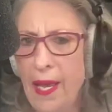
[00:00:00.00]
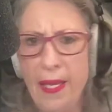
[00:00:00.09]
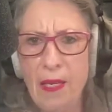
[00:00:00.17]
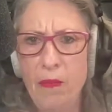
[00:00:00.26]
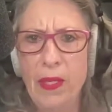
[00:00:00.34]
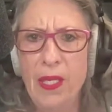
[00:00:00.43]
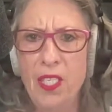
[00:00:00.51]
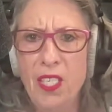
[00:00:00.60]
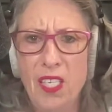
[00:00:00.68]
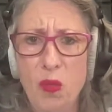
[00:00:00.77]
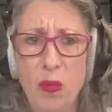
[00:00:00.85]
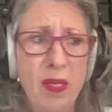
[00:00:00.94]
I had been in
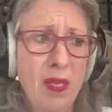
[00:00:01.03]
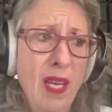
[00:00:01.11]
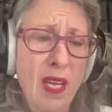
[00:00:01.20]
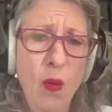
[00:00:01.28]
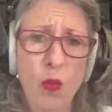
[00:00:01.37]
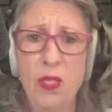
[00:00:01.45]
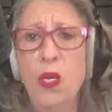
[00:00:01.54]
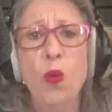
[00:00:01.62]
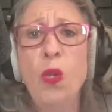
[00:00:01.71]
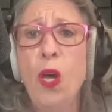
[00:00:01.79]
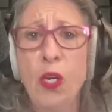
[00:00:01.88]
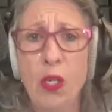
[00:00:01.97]
touch with was no
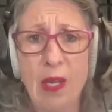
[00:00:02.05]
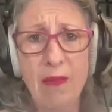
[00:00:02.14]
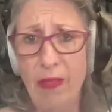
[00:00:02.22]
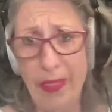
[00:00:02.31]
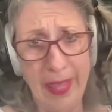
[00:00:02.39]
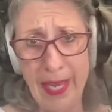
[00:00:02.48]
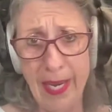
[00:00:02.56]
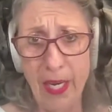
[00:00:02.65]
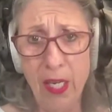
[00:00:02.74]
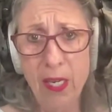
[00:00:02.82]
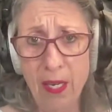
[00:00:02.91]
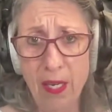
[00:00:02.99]
longer even
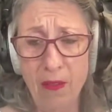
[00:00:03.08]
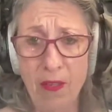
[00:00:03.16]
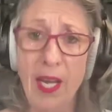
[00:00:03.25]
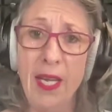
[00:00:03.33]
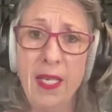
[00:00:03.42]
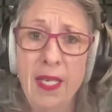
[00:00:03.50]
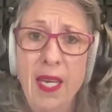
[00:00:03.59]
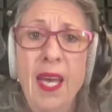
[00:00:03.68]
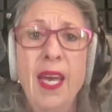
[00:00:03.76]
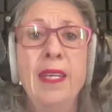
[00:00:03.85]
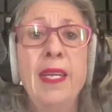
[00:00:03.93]
there, right? And